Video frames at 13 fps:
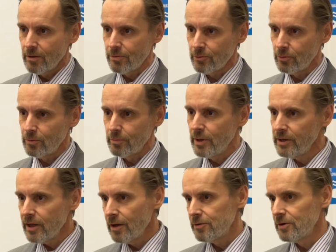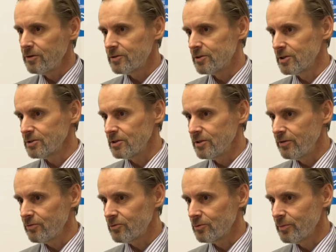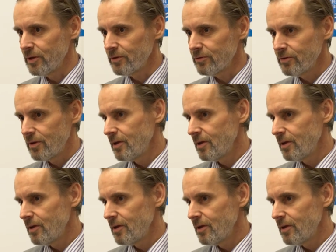through many other international instruments